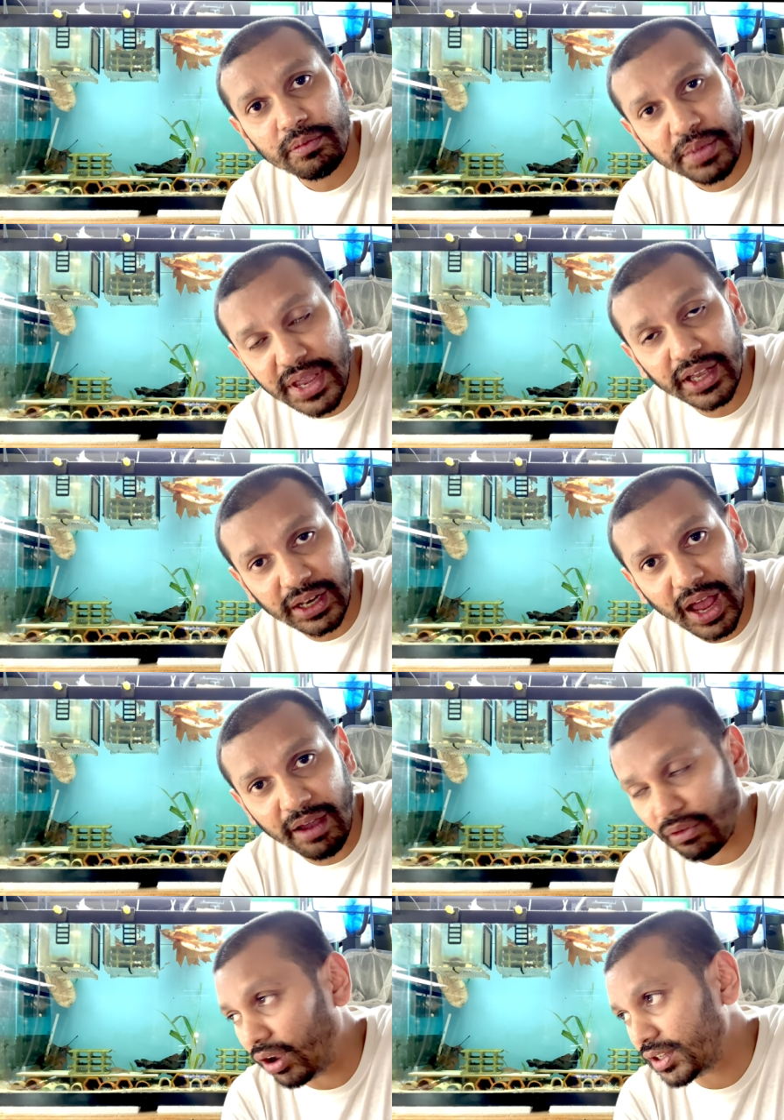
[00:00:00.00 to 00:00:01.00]
being
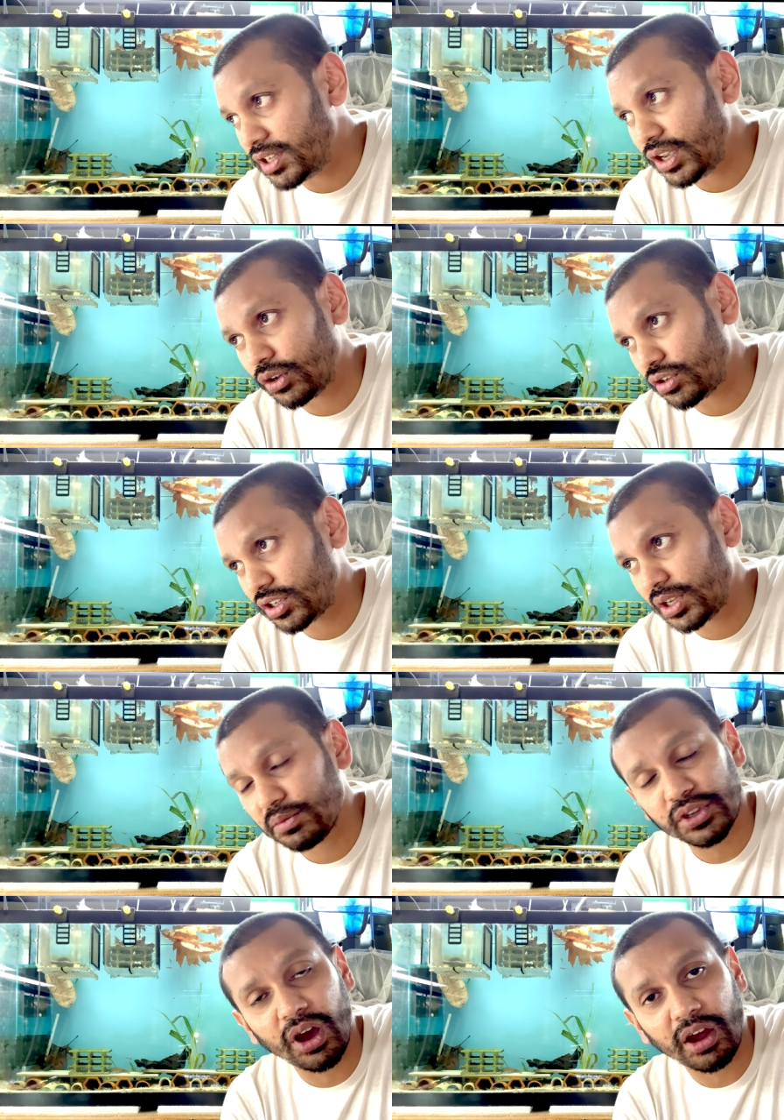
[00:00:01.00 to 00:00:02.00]
alive. All these
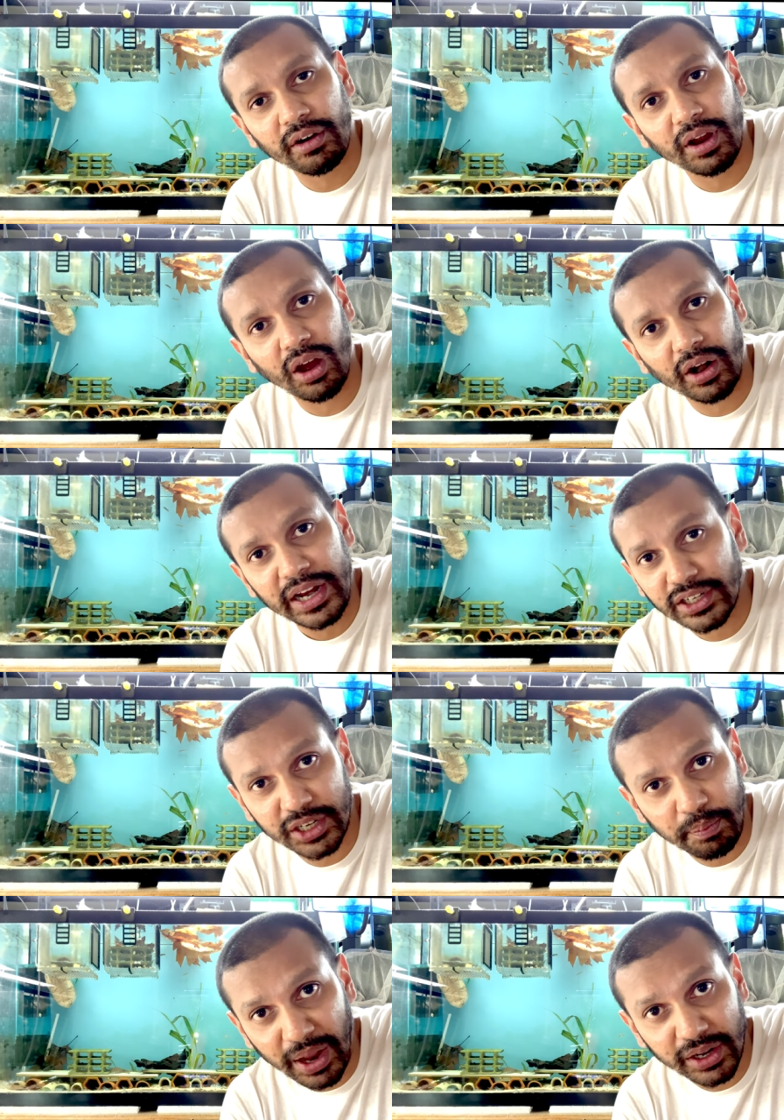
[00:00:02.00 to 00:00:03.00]
ecosystems are, are
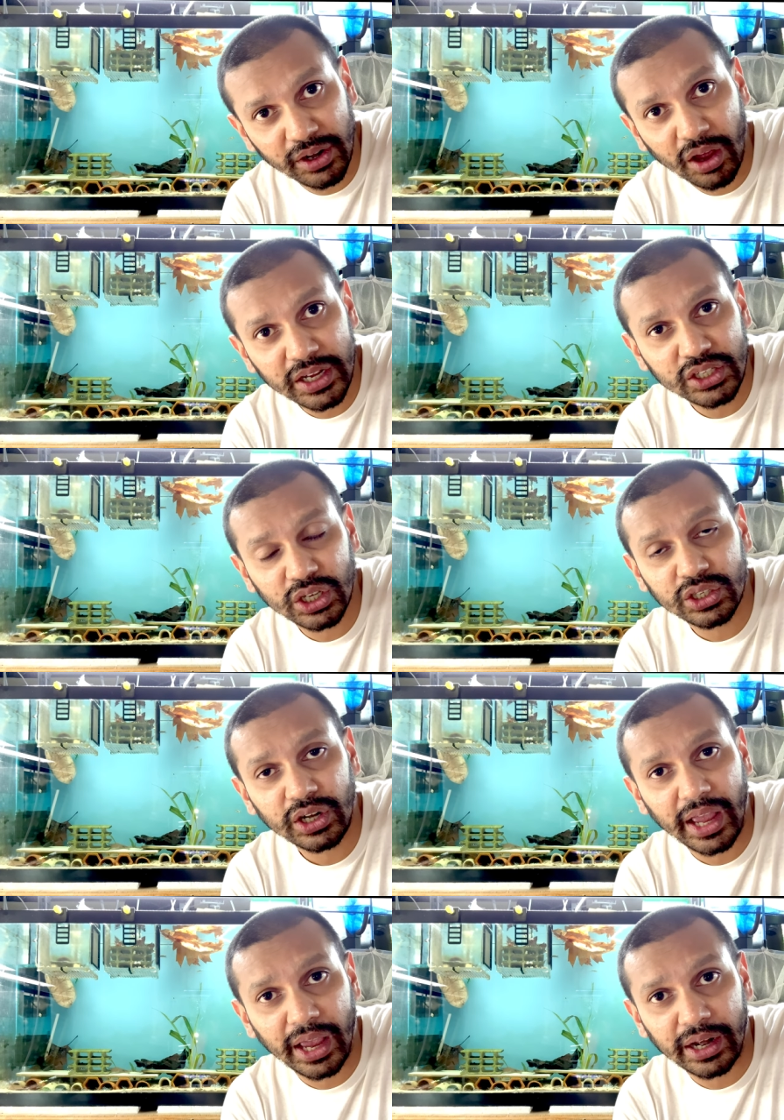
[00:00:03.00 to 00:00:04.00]
interdependent on each
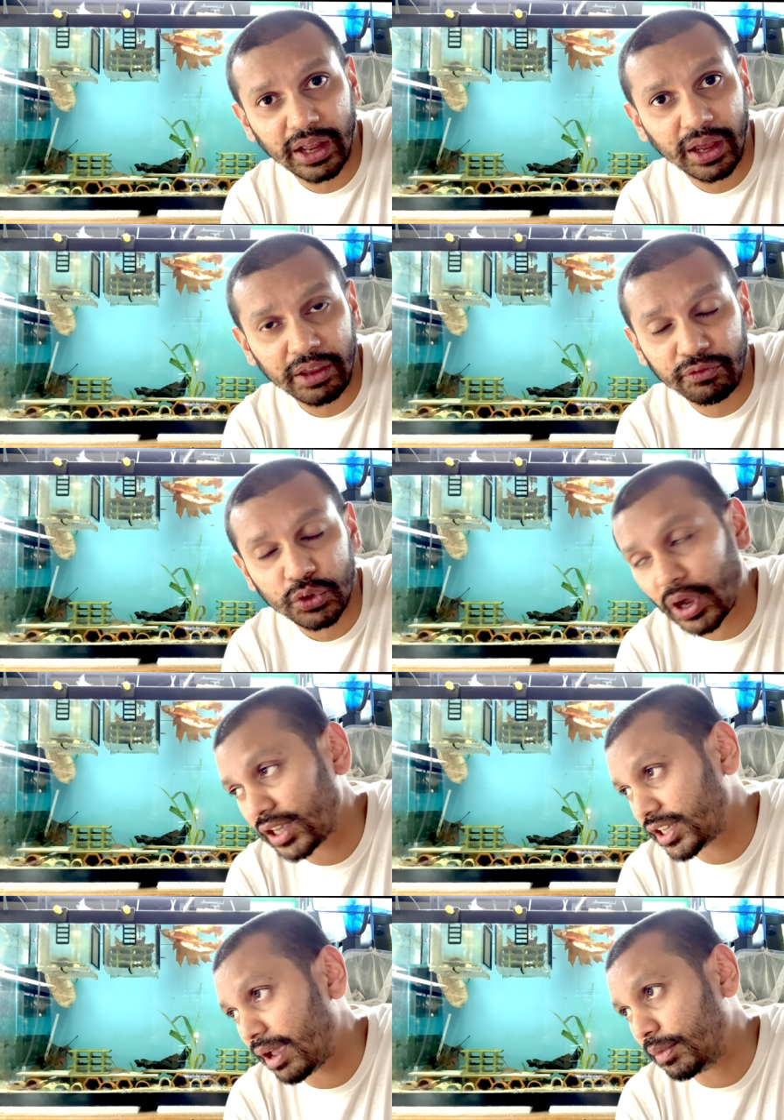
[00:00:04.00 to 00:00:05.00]
other. And uh, if you
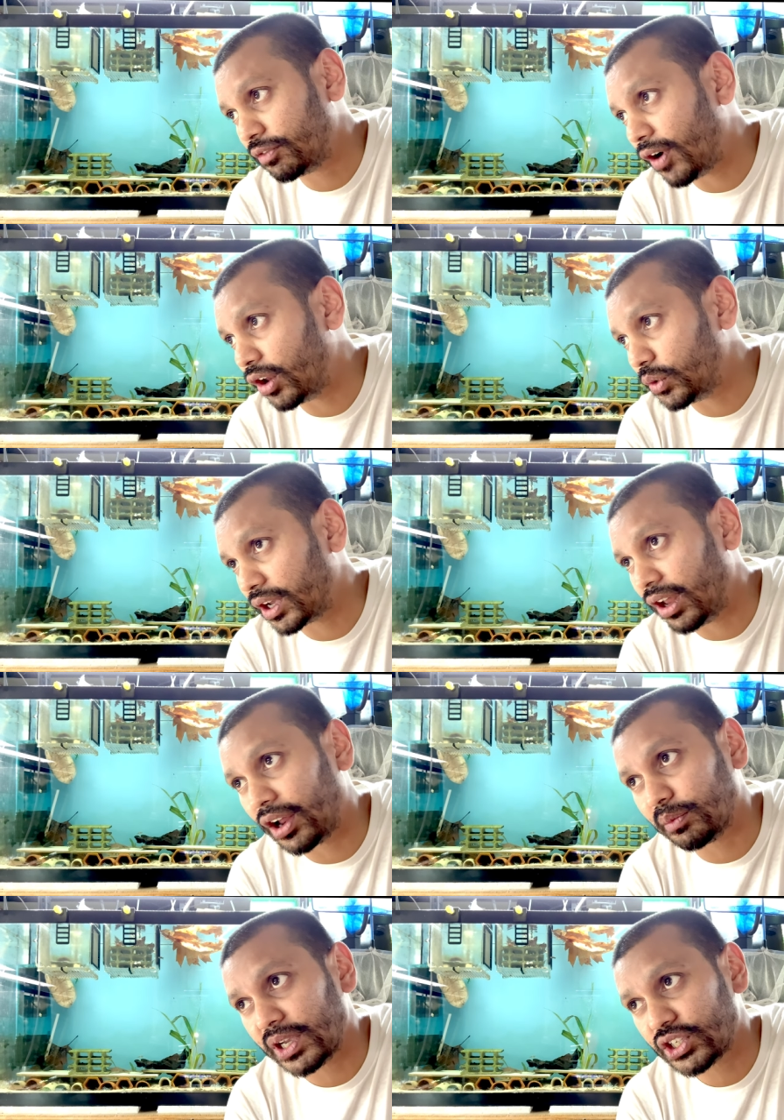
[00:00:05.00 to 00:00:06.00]
guys have been following a
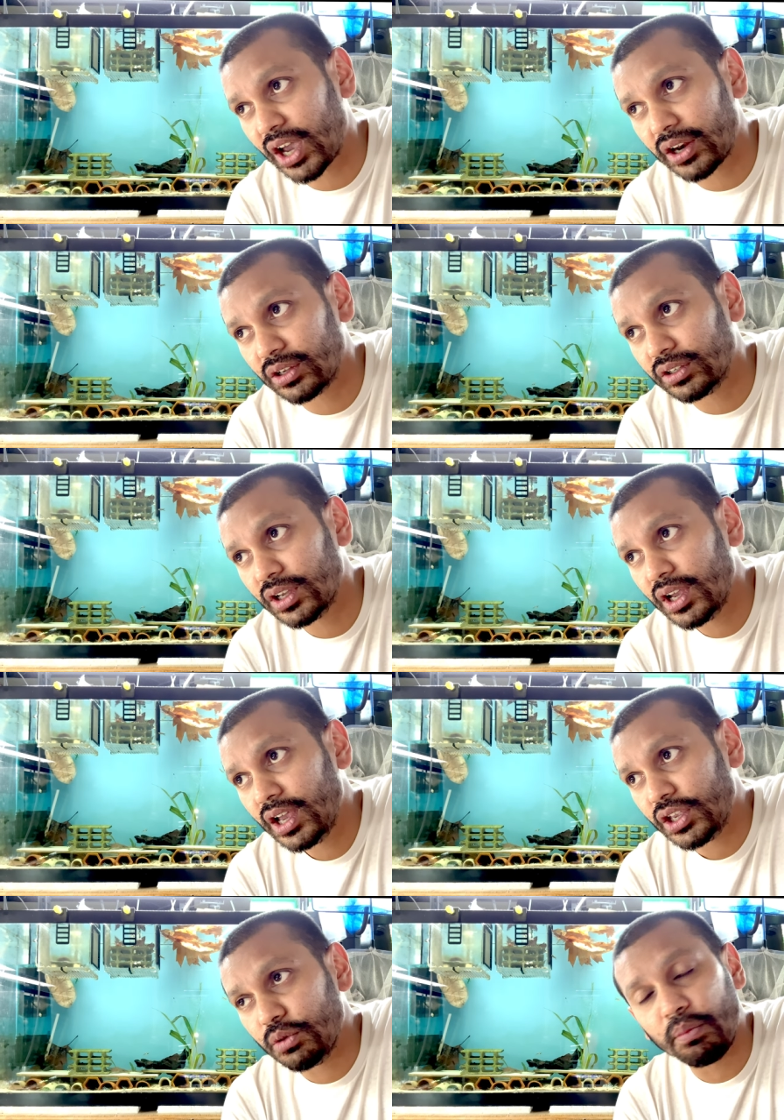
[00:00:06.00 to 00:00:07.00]
lot of my channel,
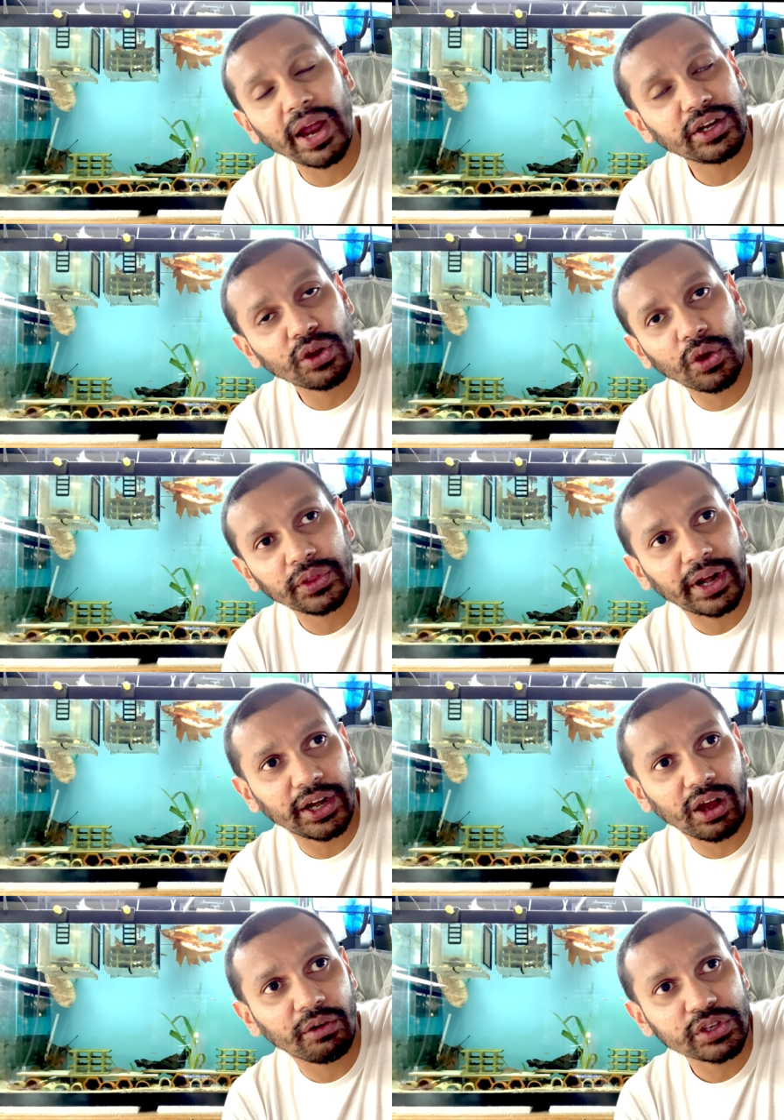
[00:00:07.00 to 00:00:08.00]
you might know that
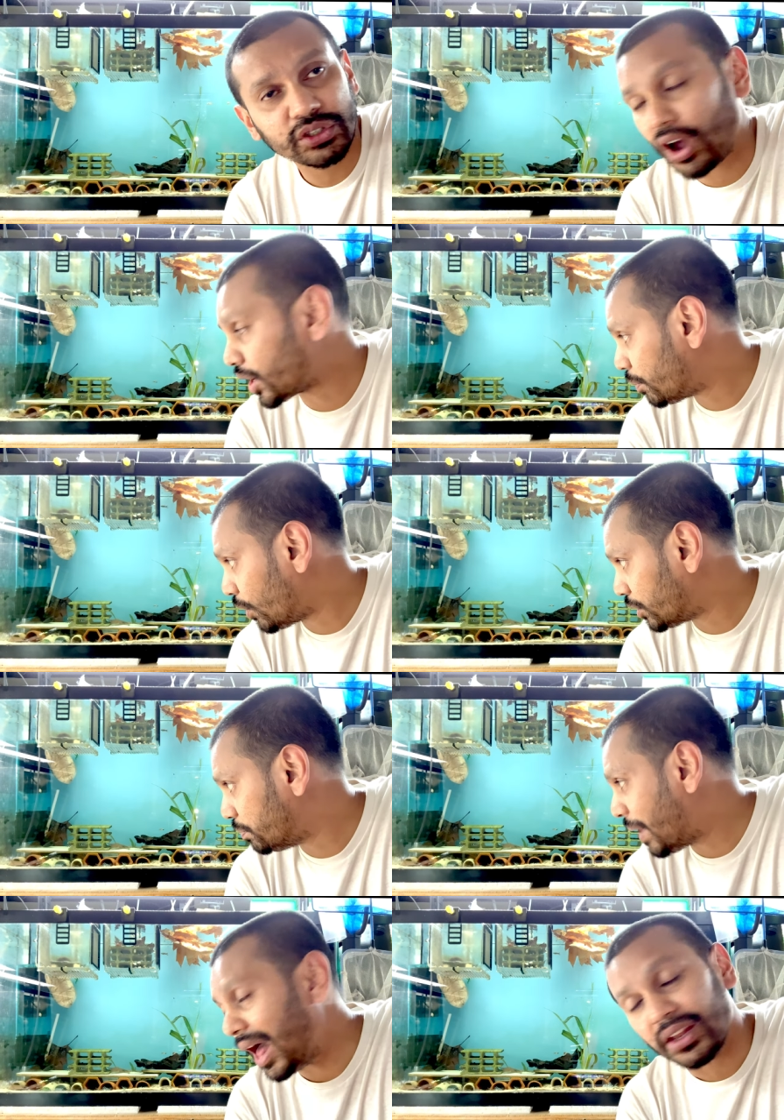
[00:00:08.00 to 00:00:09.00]
I always talked
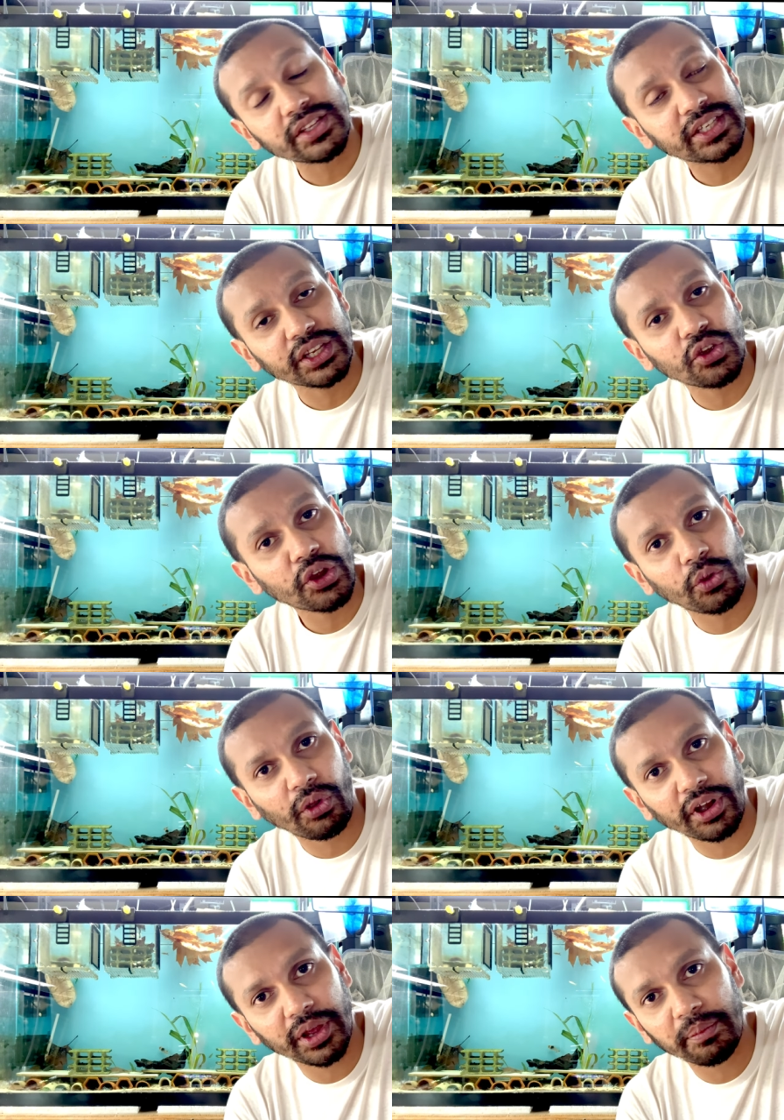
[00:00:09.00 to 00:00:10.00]
about balancing your
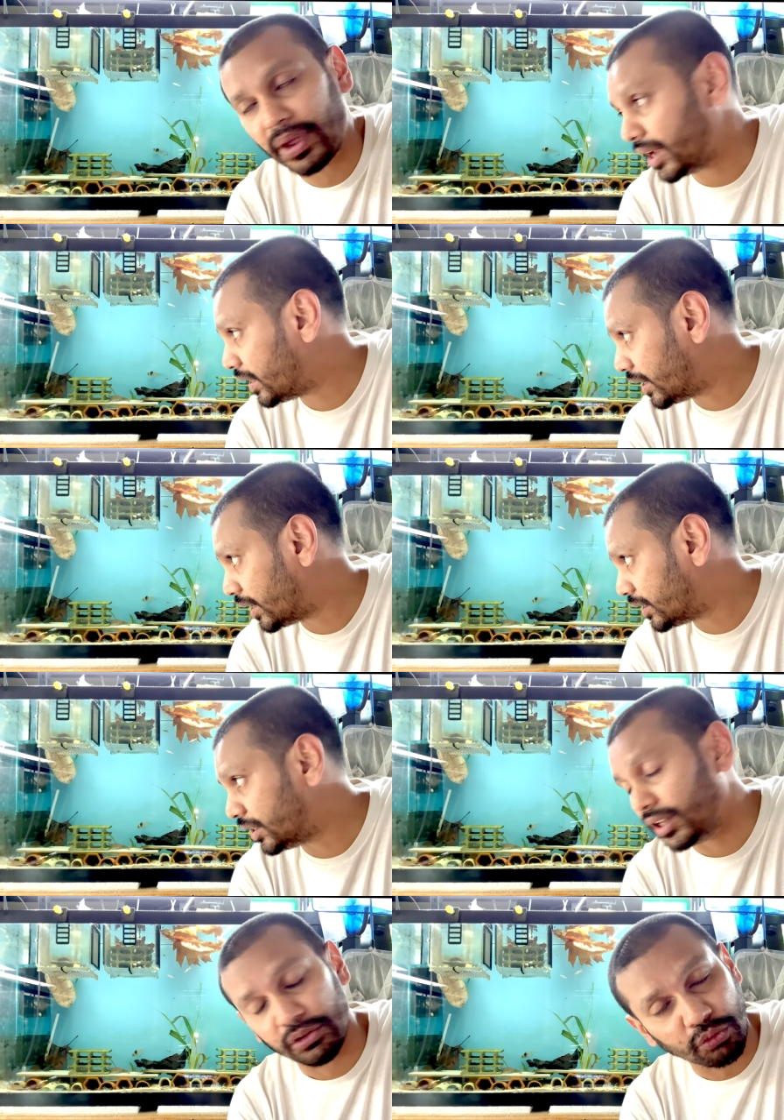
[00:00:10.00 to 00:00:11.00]
aquarium and uh, the,
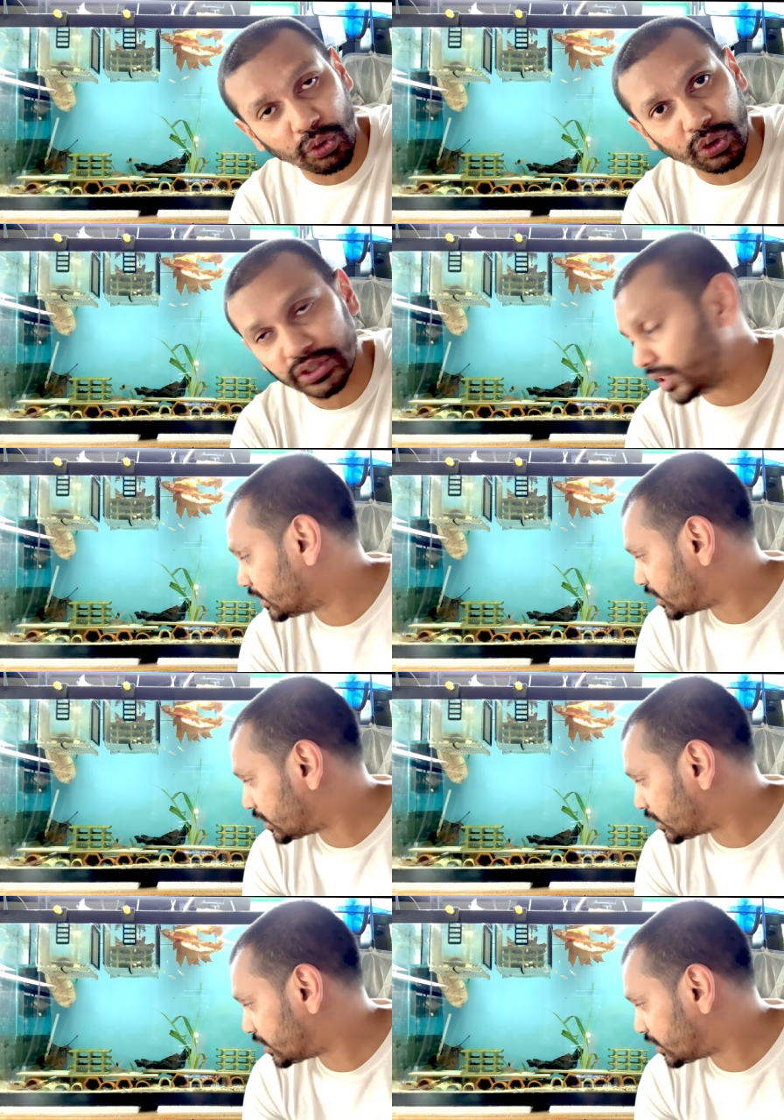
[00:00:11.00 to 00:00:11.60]
the role the